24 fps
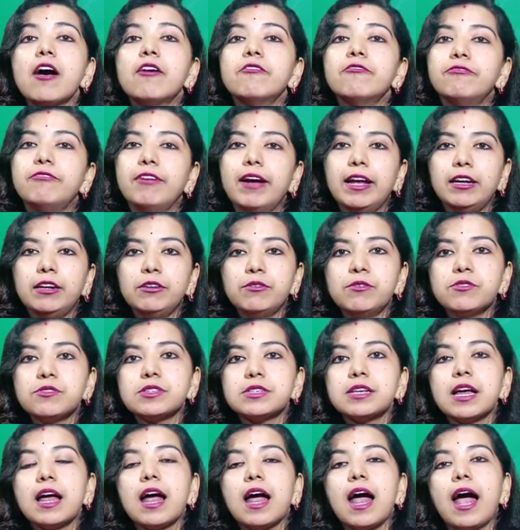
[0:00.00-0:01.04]
values
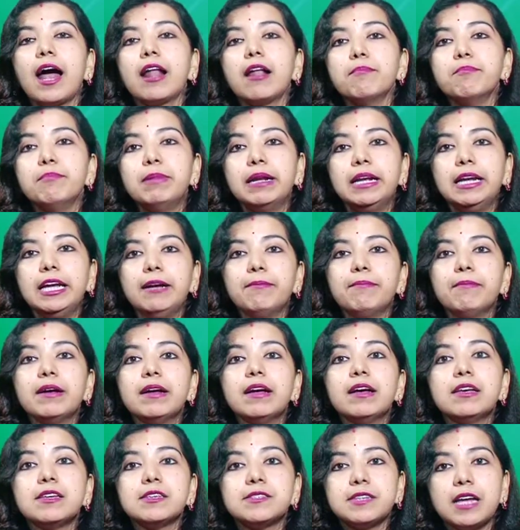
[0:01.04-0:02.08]
and belief
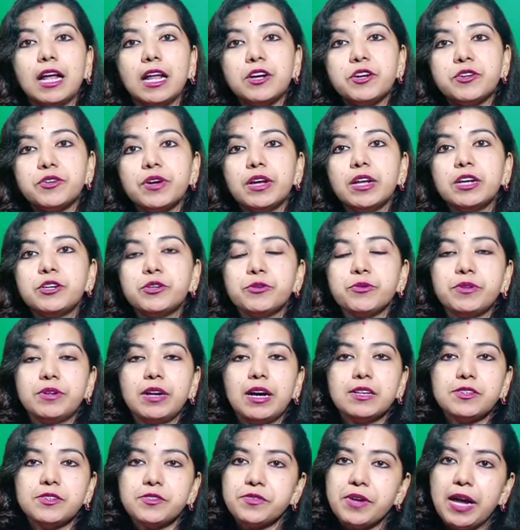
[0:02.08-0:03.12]
central to
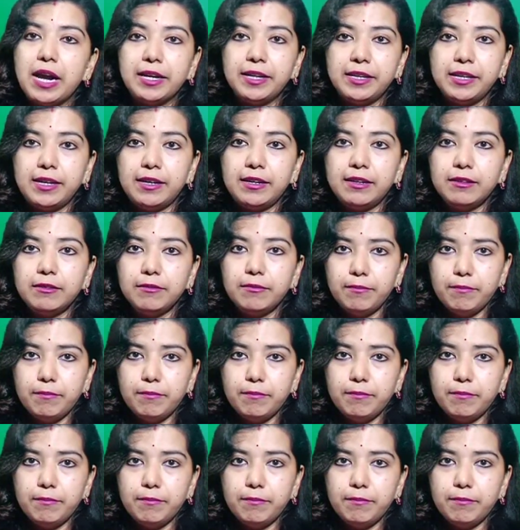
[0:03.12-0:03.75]
the standard.